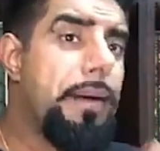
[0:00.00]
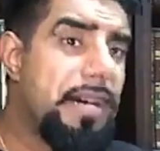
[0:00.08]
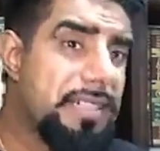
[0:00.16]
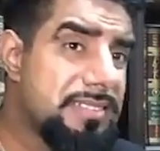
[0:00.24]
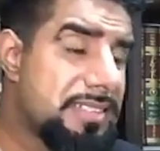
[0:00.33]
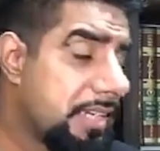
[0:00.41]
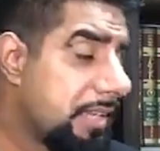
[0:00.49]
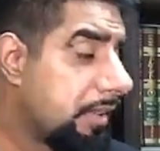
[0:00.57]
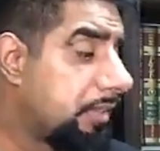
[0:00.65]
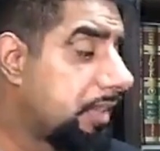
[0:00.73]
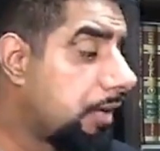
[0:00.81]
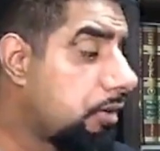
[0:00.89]
But
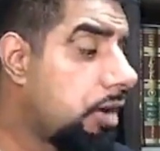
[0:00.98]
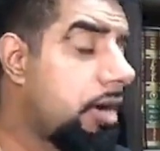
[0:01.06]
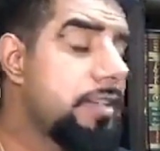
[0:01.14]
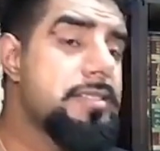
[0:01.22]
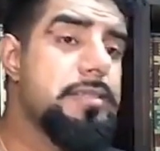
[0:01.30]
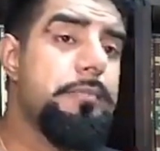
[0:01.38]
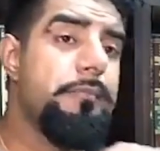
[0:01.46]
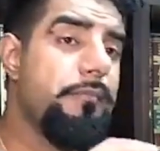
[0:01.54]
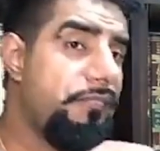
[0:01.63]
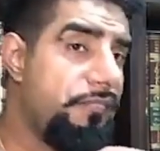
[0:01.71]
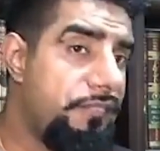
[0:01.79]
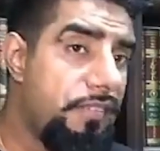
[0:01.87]
there are
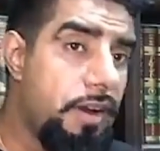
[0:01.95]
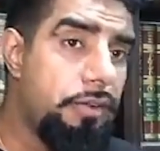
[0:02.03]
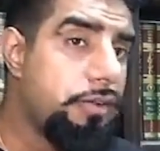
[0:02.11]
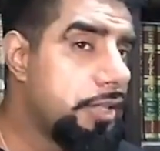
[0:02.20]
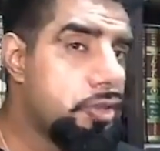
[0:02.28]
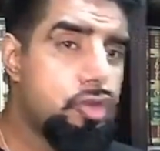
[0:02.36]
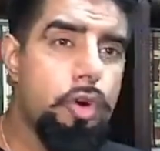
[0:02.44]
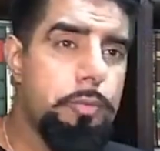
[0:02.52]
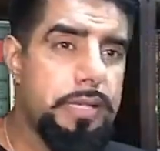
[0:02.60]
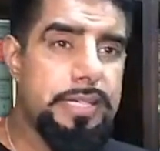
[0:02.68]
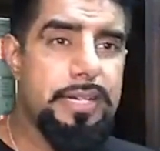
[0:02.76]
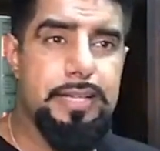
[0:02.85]
some very
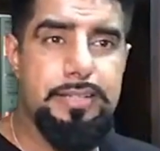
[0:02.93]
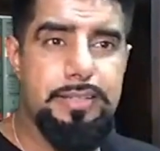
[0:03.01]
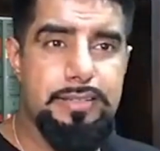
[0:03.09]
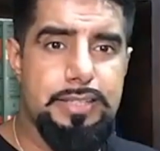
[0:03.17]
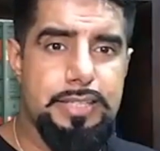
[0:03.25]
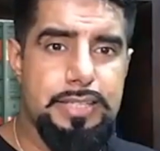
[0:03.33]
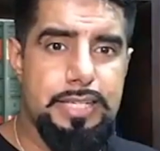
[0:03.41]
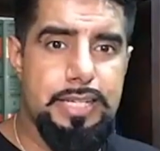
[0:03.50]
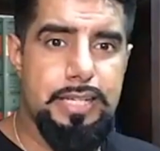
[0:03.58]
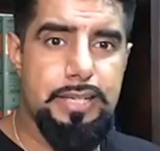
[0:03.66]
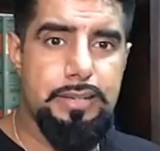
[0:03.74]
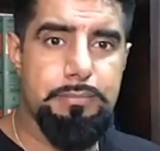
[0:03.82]
troubling hadith in
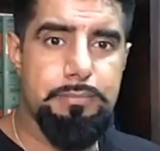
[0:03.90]
here.